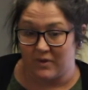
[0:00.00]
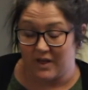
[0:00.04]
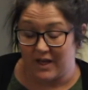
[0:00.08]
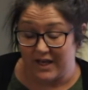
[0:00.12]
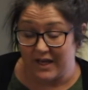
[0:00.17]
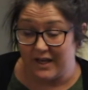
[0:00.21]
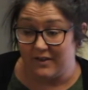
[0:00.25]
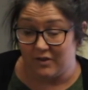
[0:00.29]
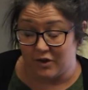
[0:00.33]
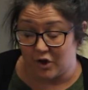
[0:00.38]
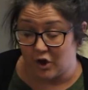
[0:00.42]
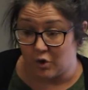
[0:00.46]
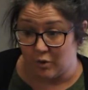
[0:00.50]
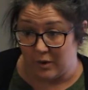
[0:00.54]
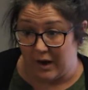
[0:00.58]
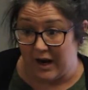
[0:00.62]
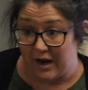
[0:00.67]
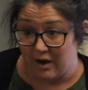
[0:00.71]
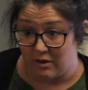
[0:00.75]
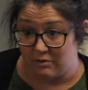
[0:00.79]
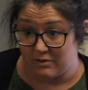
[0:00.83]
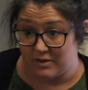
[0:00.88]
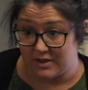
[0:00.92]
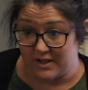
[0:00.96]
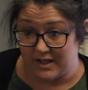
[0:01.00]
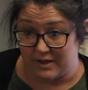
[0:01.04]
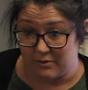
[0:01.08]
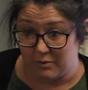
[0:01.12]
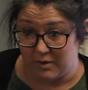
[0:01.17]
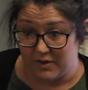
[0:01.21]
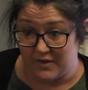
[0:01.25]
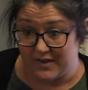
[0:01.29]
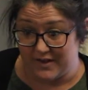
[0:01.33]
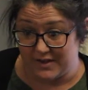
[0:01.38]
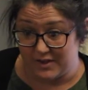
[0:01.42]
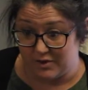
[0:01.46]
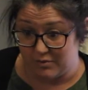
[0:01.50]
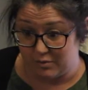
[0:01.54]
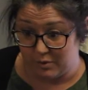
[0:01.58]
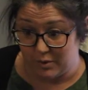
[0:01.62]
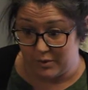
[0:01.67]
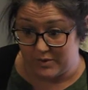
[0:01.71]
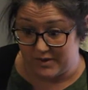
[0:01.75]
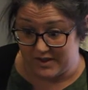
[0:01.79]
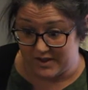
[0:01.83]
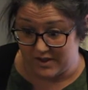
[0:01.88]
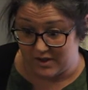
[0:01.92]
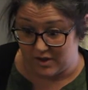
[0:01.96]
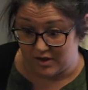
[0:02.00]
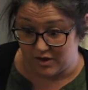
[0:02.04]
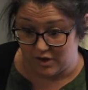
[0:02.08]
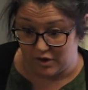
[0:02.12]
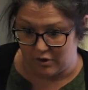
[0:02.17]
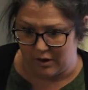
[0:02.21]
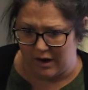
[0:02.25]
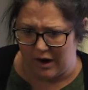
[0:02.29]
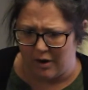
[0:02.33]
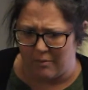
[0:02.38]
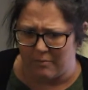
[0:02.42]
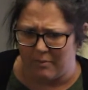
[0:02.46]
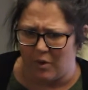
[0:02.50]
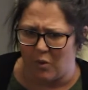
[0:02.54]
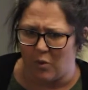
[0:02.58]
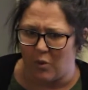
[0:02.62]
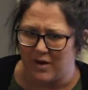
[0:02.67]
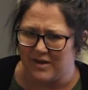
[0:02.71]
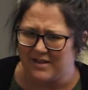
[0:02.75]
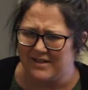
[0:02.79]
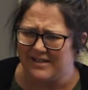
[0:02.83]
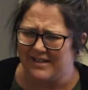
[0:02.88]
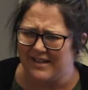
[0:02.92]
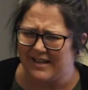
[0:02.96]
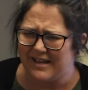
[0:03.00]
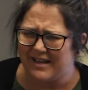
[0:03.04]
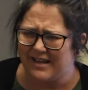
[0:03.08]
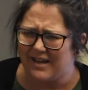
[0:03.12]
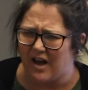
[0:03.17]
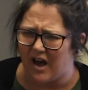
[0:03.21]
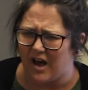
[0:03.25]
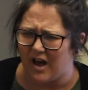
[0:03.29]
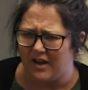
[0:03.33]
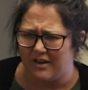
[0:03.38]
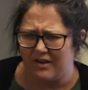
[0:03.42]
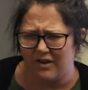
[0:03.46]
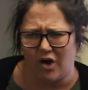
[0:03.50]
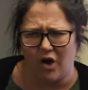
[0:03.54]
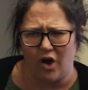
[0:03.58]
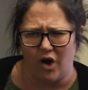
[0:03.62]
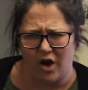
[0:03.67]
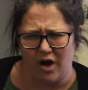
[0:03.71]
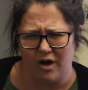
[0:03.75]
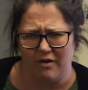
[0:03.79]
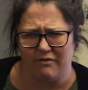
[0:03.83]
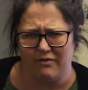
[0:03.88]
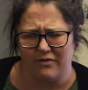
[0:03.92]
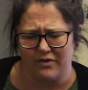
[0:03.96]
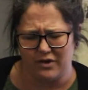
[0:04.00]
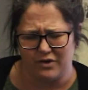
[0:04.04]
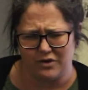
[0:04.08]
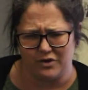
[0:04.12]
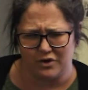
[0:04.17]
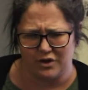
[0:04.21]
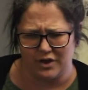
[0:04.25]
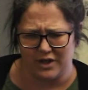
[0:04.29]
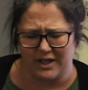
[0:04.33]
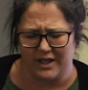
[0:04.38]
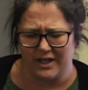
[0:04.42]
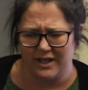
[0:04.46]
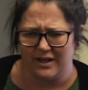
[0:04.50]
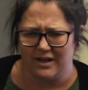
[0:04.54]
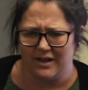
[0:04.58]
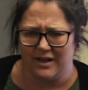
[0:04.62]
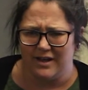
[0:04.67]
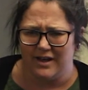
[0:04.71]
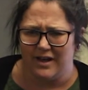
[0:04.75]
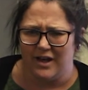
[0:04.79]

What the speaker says: in the ground with its roots into the ground, but once he cut off the tree,